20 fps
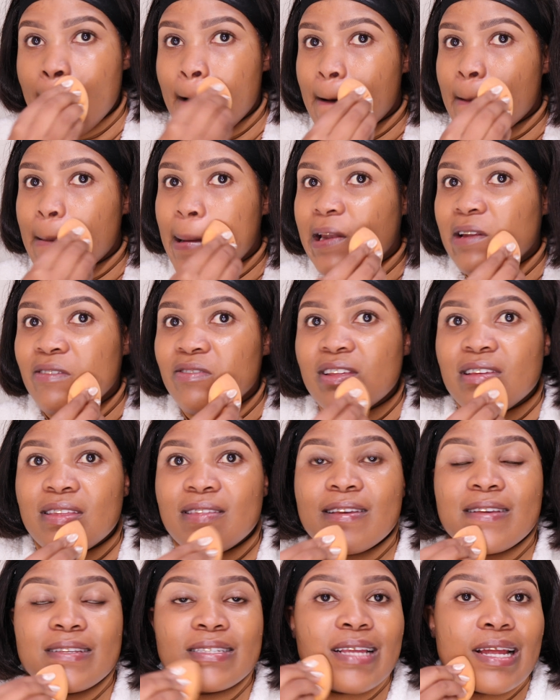one of the
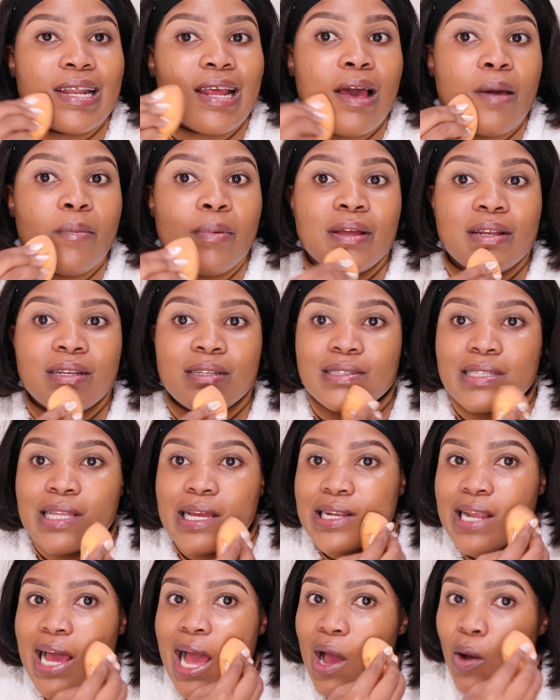things that happened is
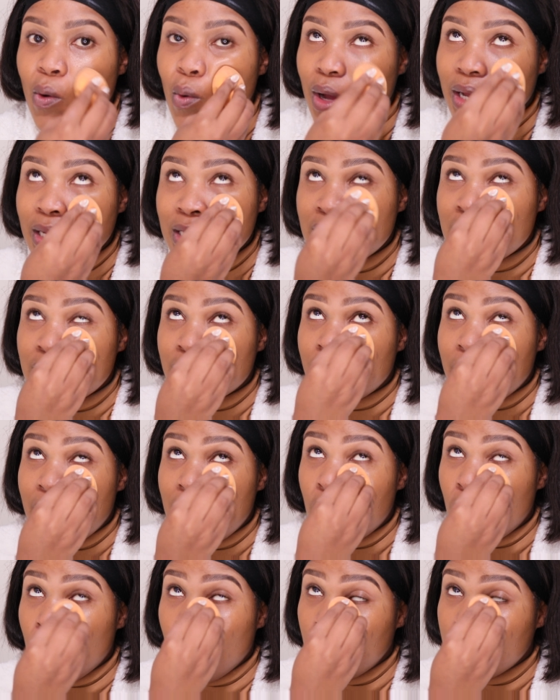that I watched
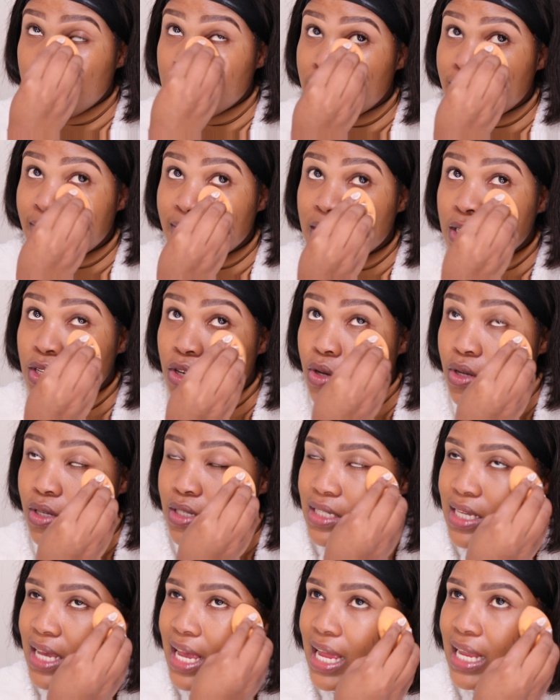my old
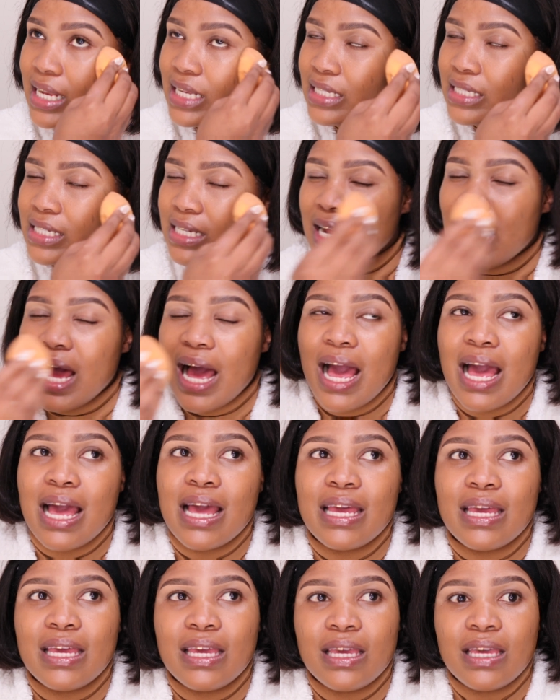videos and
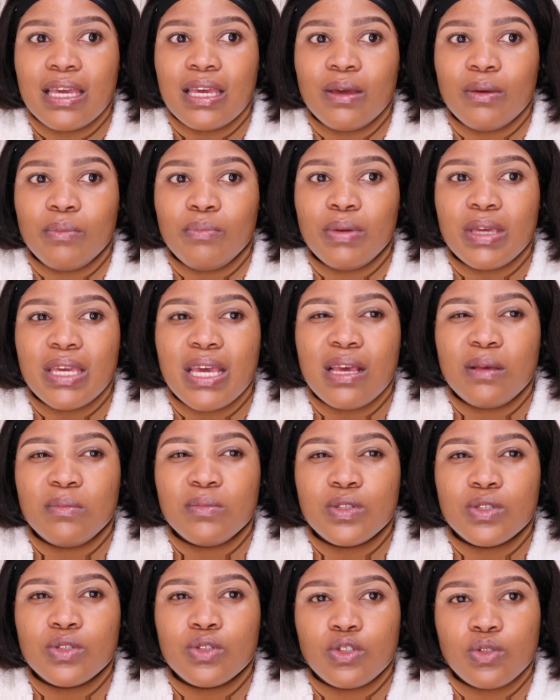I became
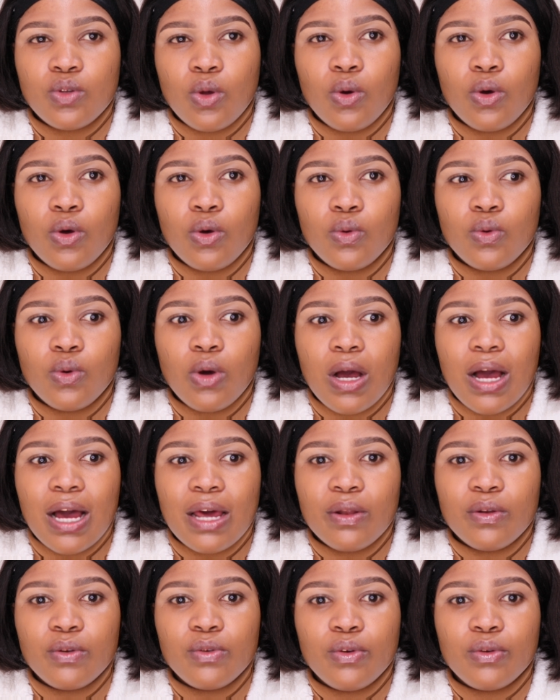so, I
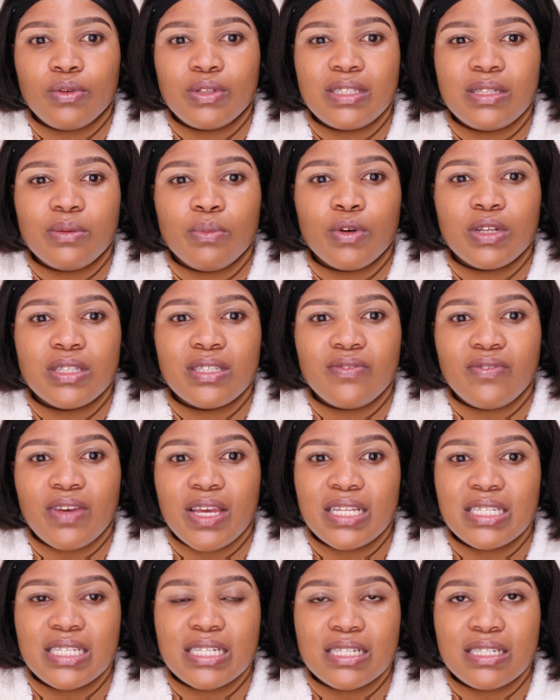don't know,
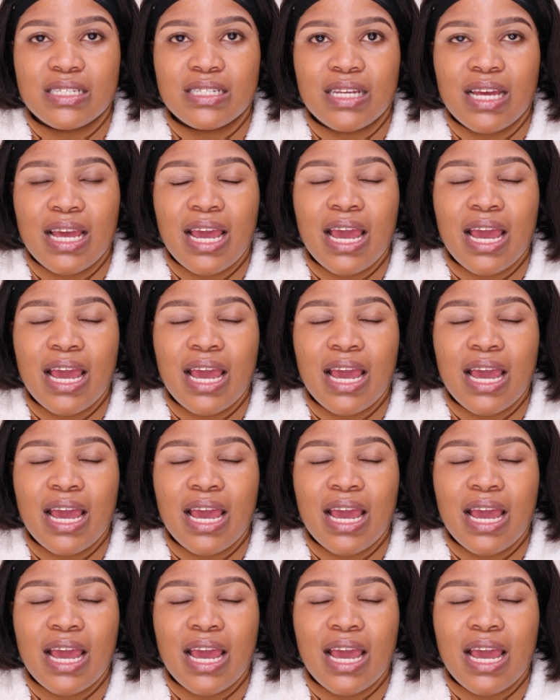demotivated